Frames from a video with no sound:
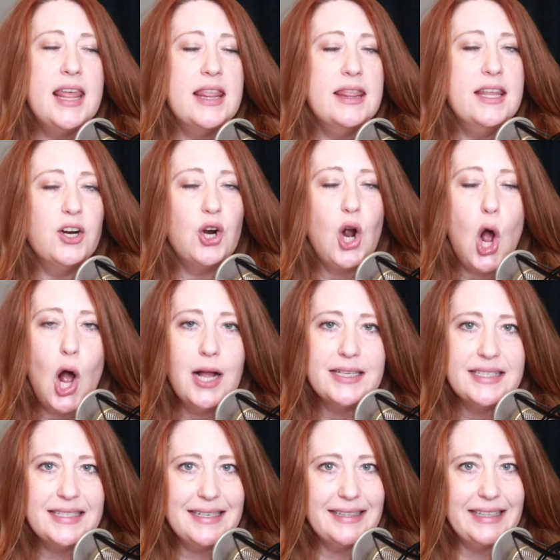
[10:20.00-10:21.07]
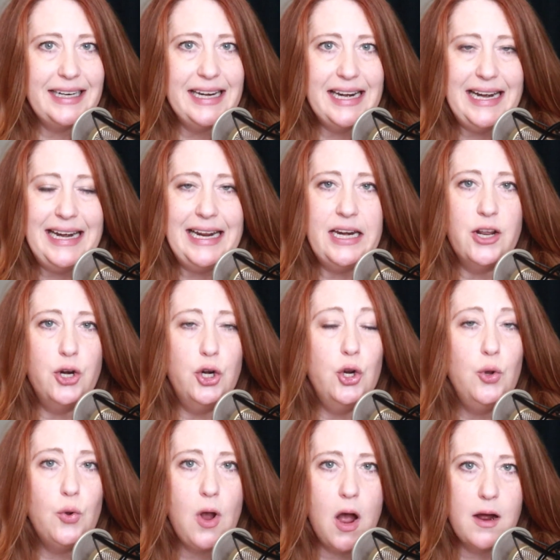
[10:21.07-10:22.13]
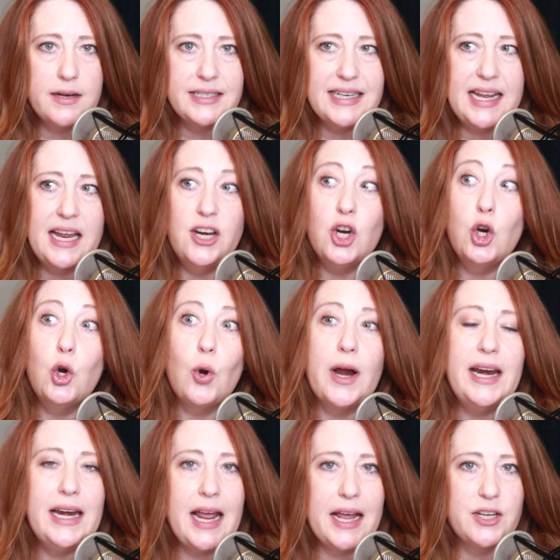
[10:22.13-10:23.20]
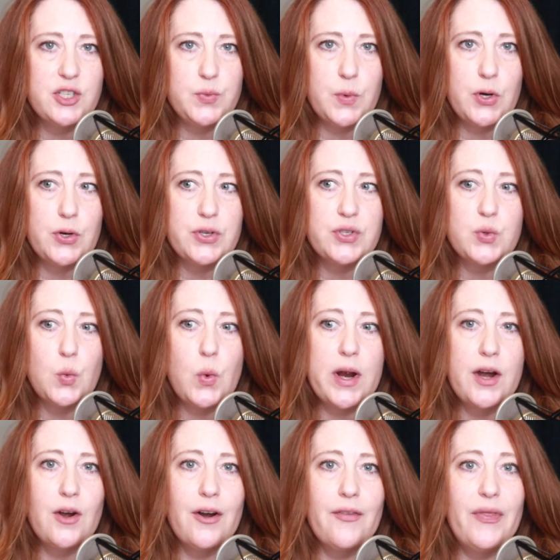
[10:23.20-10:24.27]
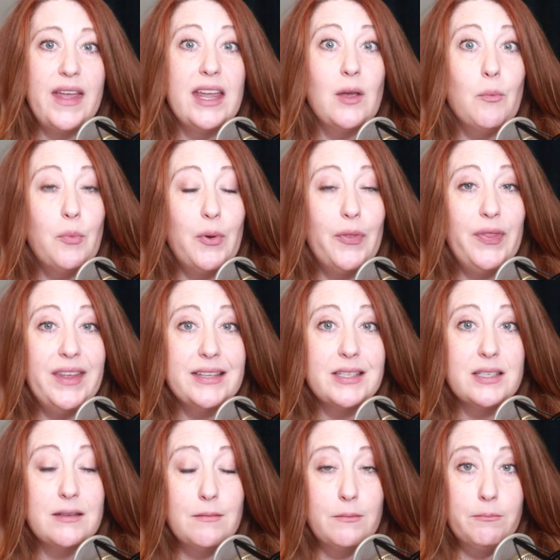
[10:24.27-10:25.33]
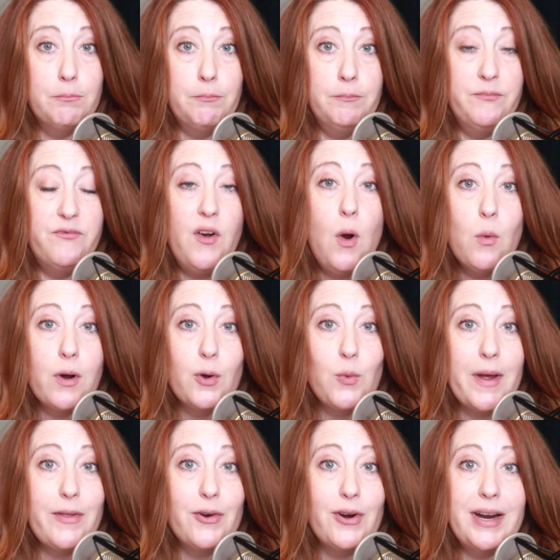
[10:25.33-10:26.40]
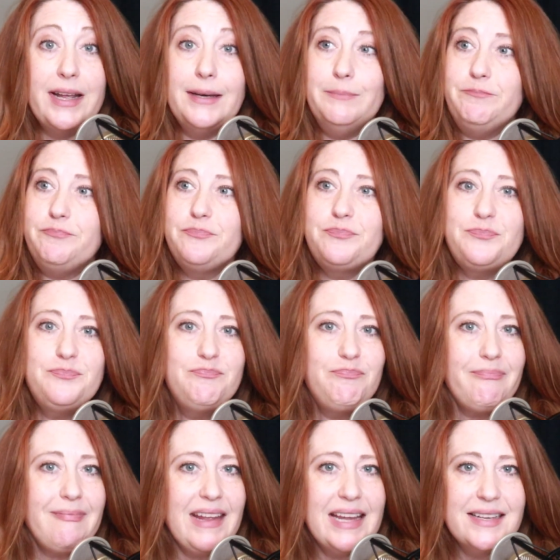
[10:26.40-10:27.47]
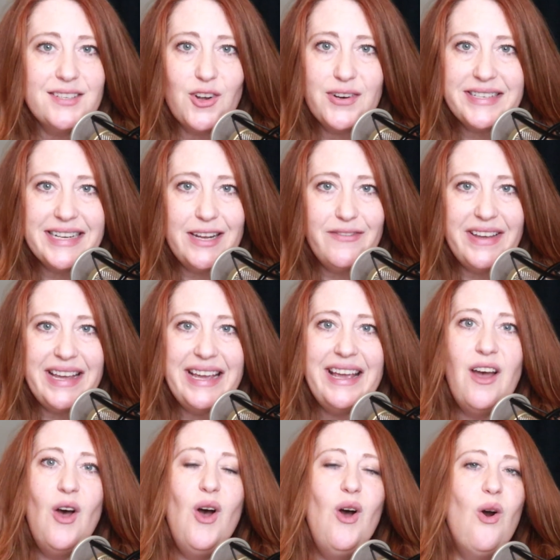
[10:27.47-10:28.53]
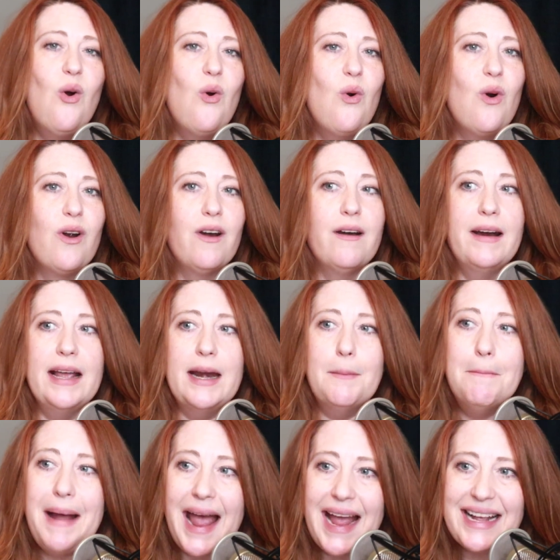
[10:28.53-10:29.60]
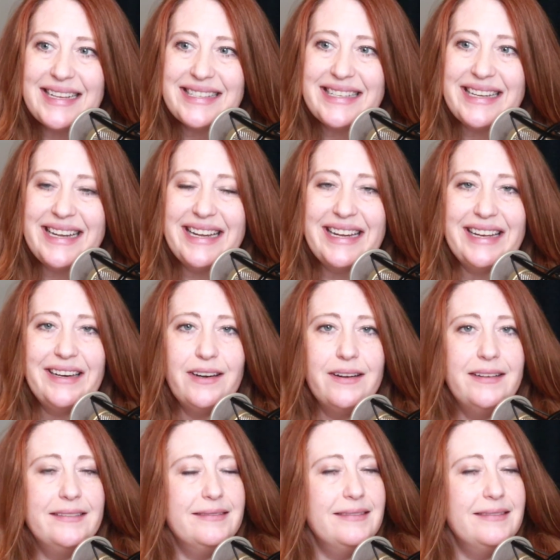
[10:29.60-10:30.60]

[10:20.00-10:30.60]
They're constantly needing new content, great experts where they can put this forward, whether it is on TV or in a magazine,